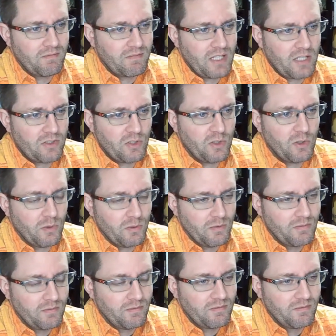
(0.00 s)
That's you.
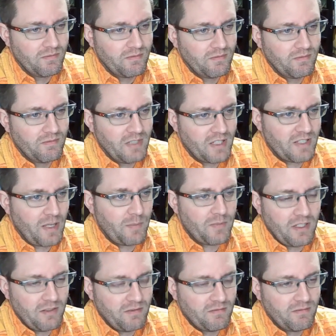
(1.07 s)
Accept
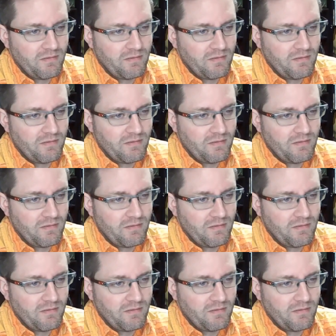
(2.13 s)
it.